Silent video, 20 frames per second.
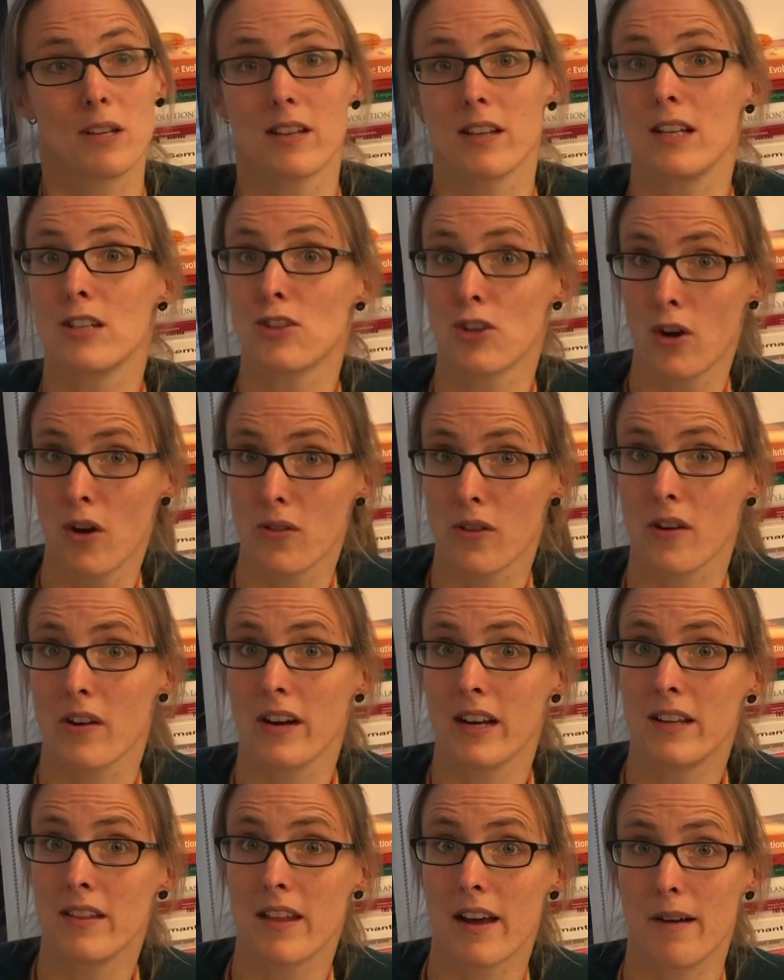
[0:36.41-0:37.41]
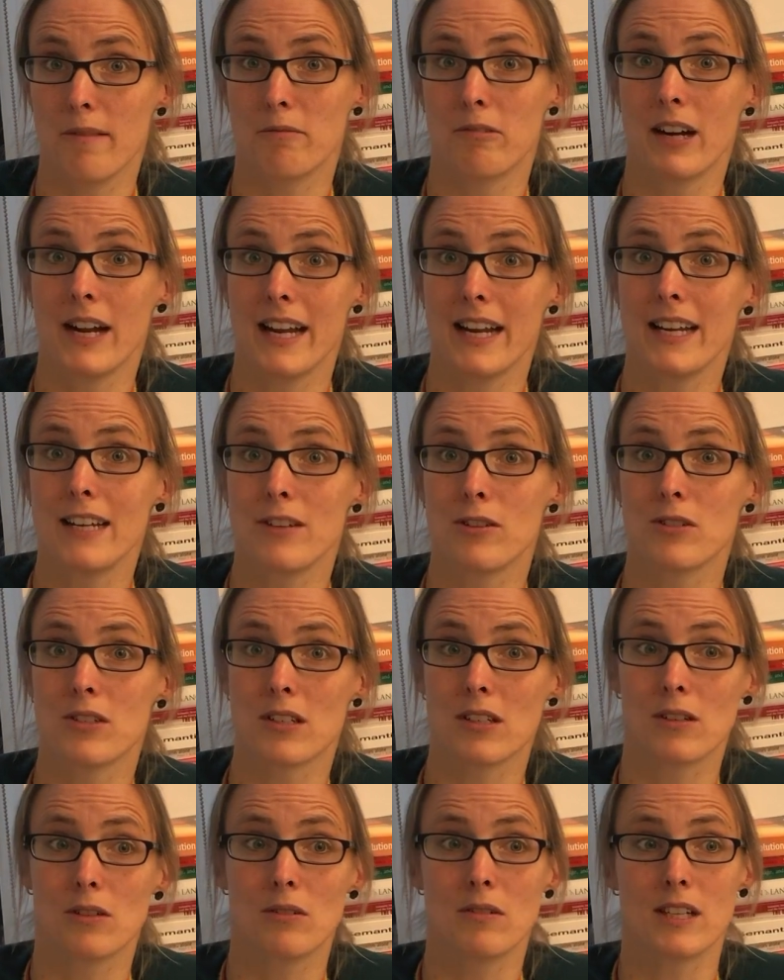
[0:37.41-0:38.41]
with each other in that way,
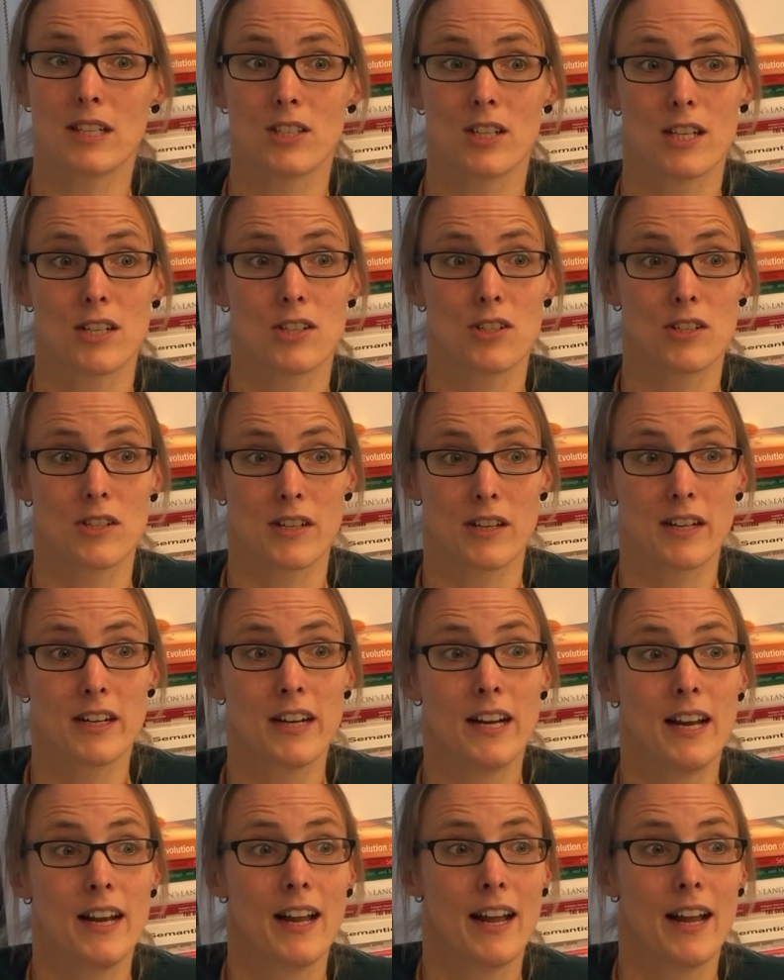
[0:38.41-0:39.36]
using only gesture,